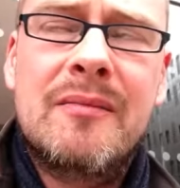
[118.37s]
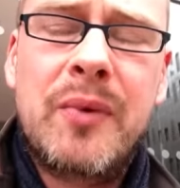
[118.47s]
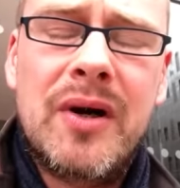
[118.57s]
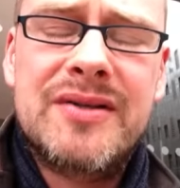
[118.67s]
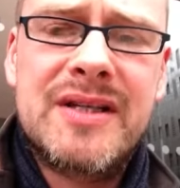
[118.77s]

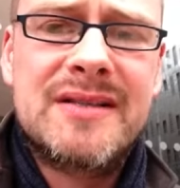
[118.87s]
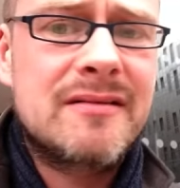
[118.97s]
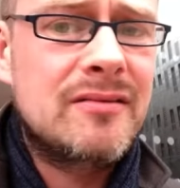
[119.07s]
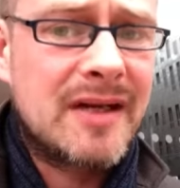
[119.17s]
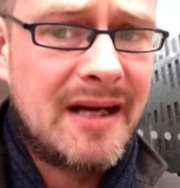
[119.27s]
Apologies
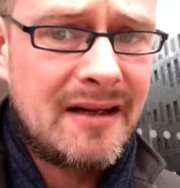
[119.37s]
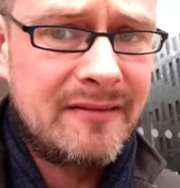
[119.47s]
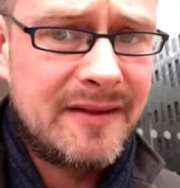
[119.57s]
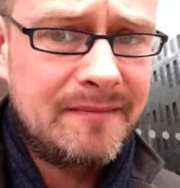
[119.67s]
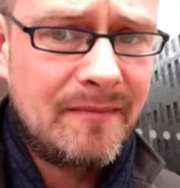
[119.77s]
to
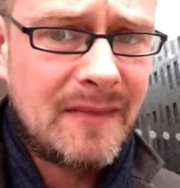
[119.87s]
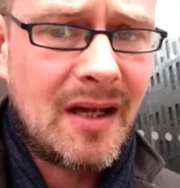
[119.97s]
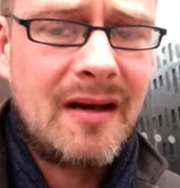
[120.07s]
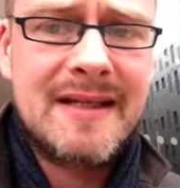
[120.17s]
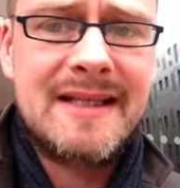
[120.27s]
Calvin.
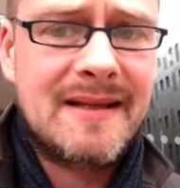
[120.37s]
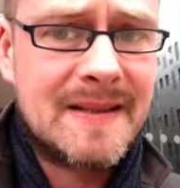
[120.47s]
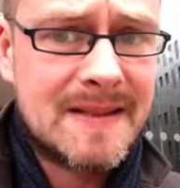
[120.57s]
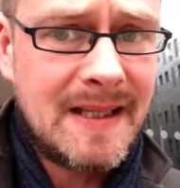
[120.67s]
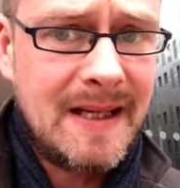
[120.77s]
I did the
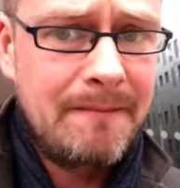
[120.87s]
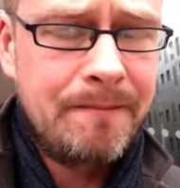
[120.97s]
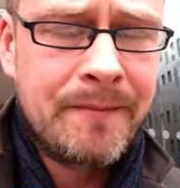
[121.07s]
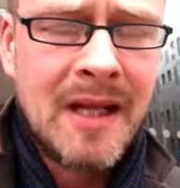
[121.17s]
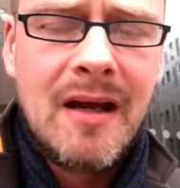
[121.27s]
same.
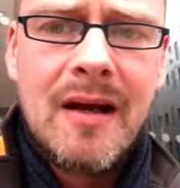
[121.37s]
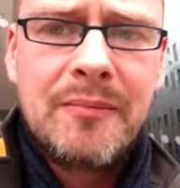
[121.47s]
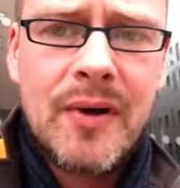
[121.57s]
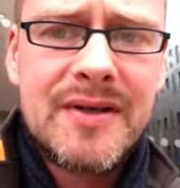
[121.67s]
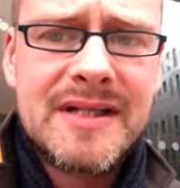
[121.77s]

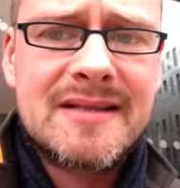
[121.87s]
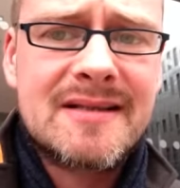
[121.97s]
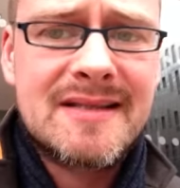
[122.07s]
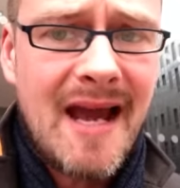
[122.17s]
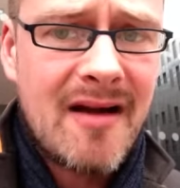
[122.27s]
Apologies to
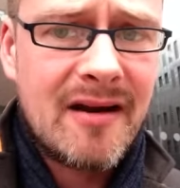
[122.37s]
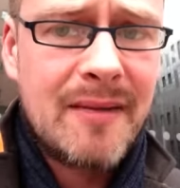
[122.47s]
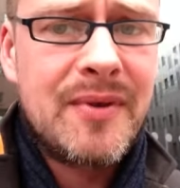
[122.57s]
Terry,